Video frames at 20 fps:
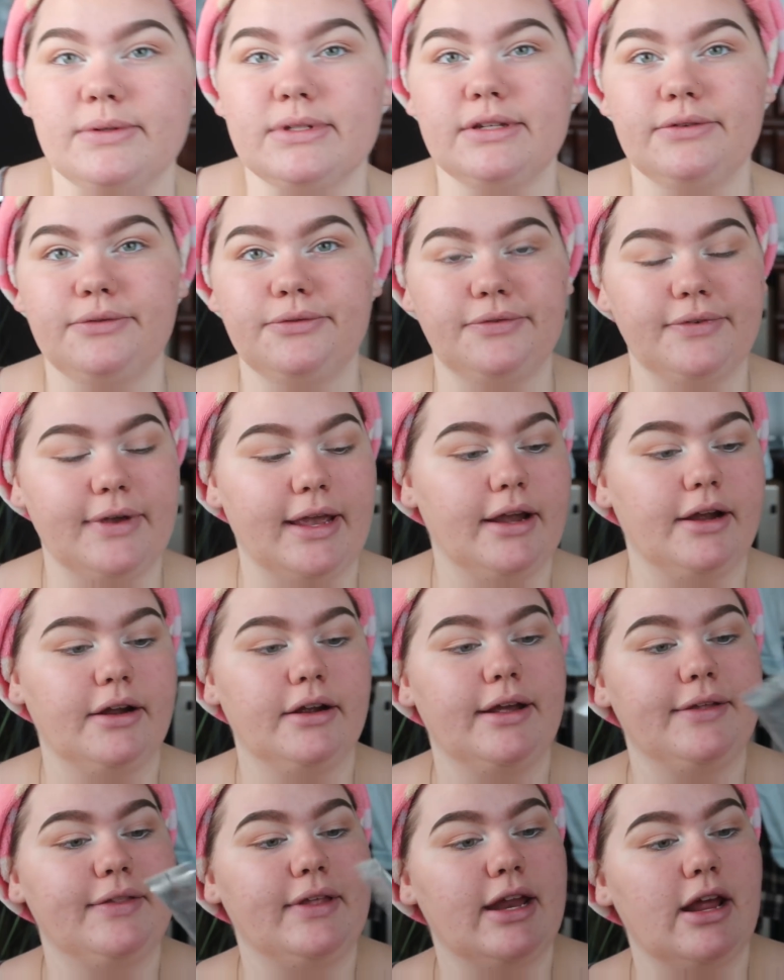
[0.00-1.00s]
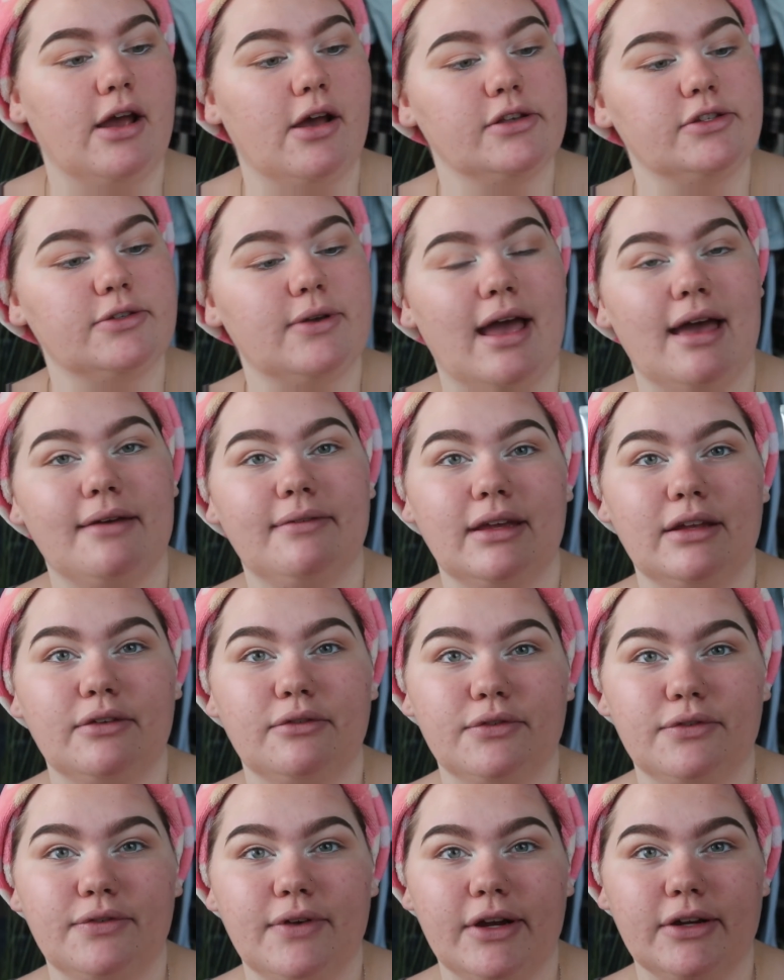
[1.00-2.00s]
one's in fair, and then I also have it
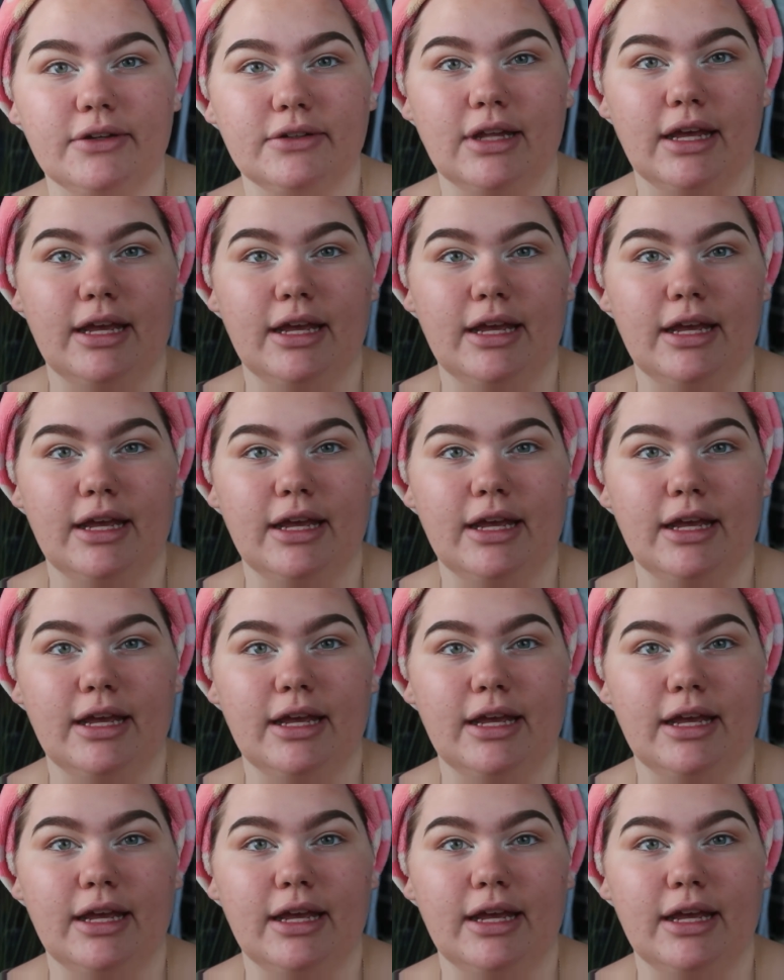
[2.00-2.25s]
in fair